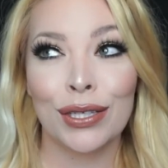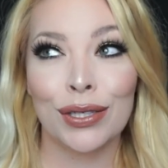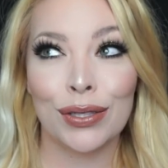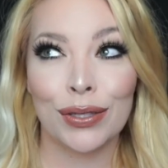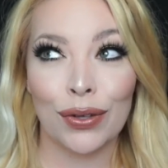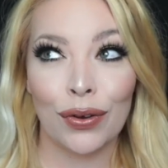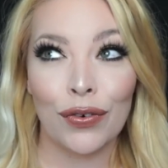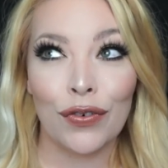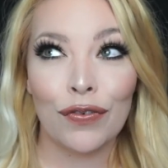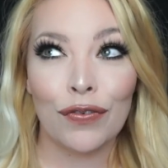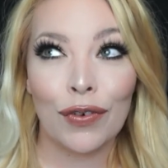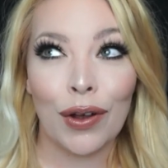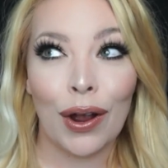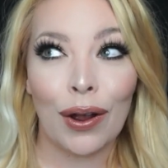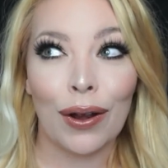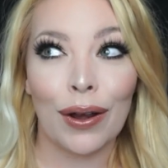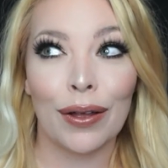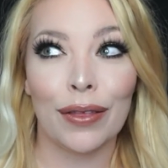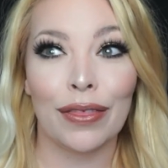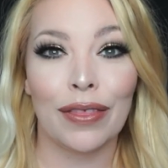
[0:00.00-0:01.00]
So
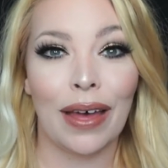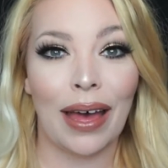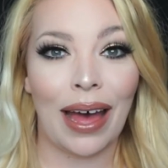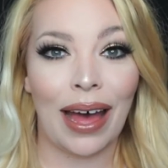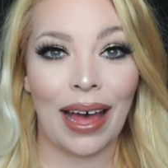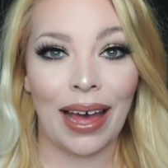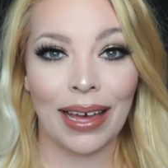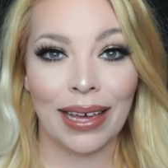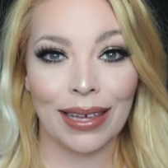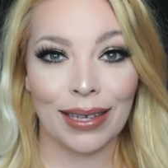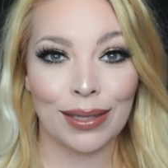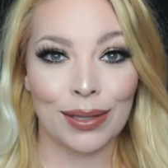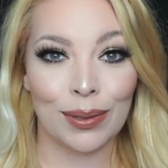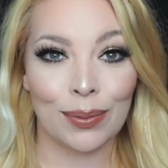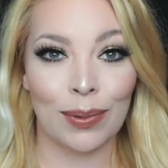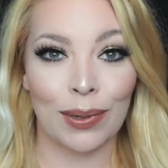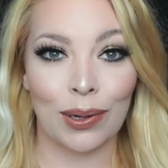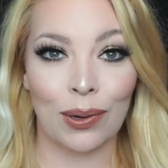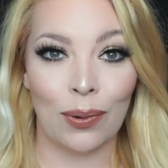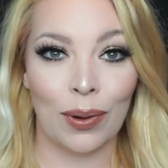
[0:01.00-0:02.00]
far, the
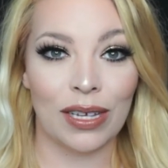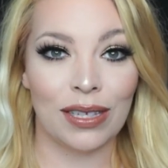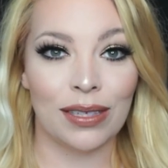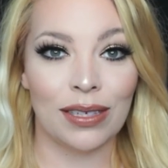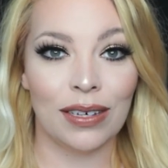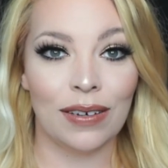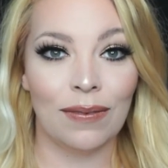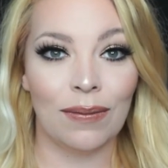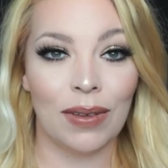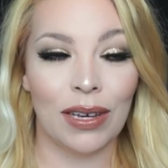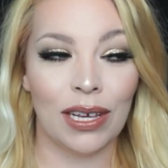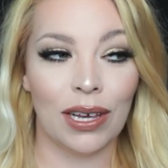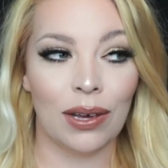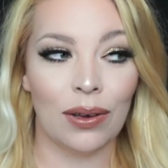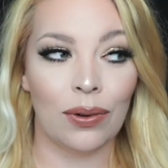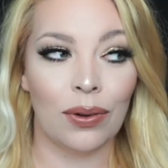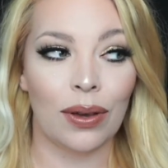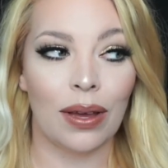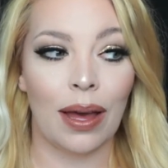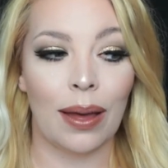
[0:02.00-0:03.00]
highest requested
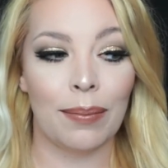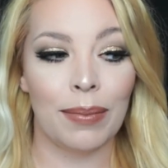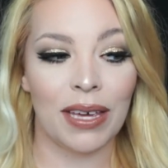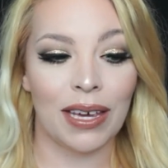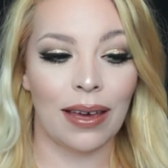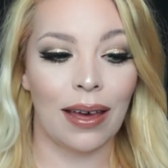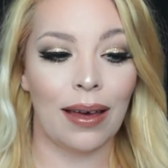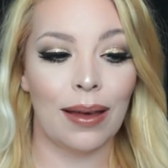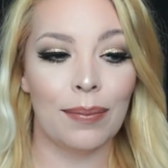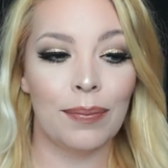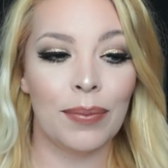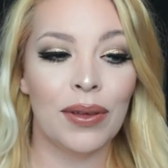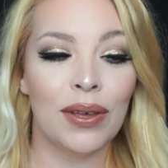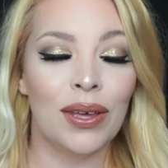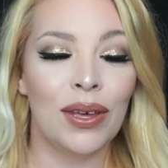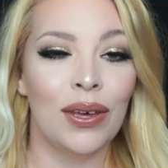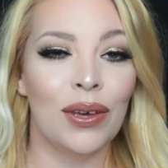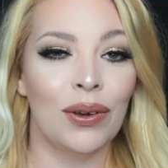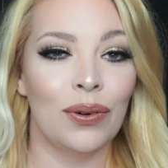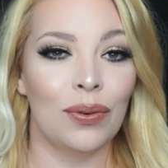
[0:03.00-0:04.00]
video coming up
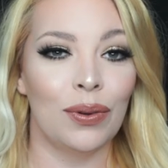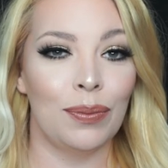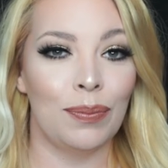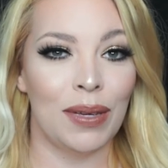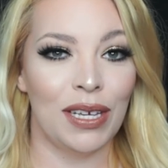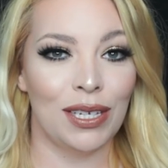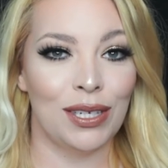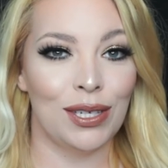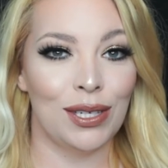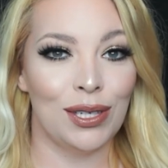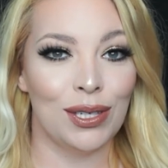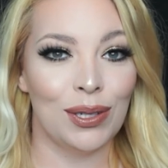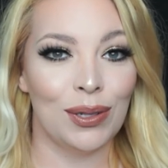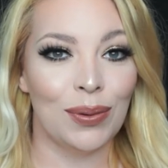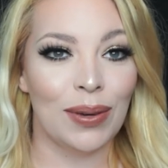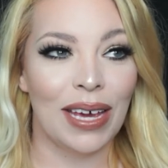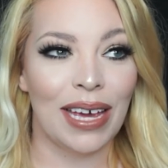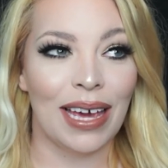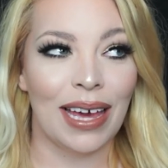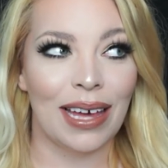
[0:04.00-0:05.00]
would be to
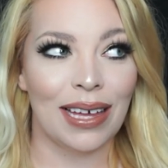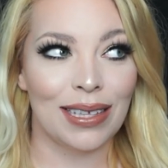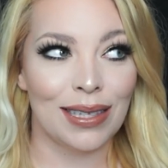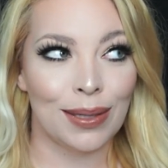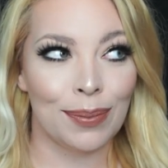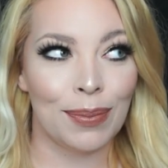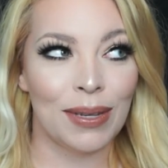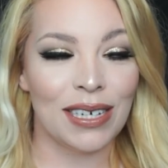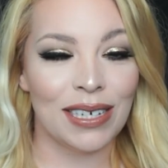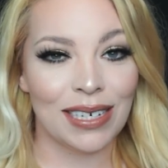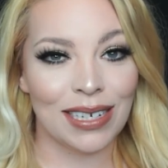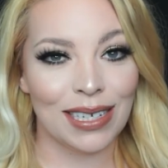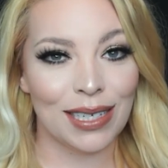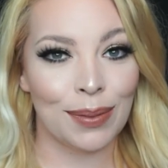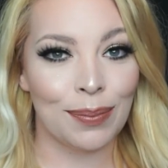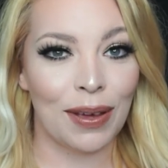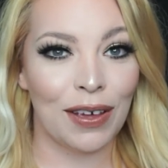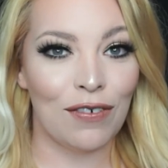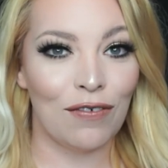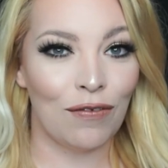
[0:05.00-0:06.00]
do a husband
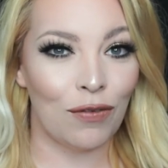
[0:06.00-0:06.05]
does my